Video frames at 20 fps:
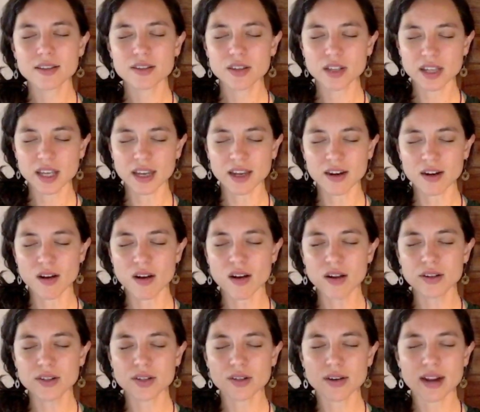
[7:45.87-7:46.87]
looking in
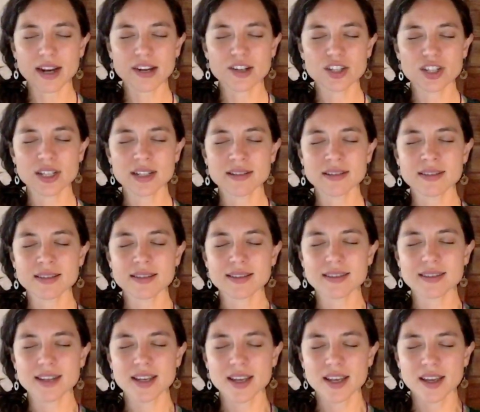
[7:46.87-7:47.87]
all
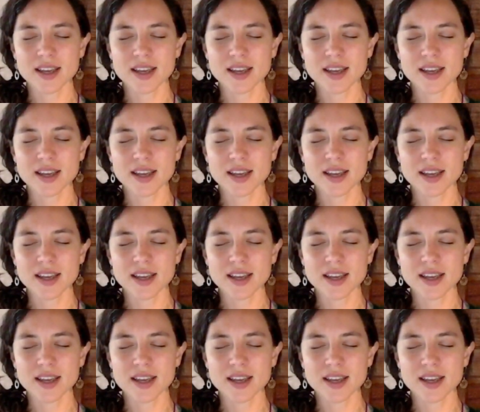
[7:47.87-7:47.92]
directions,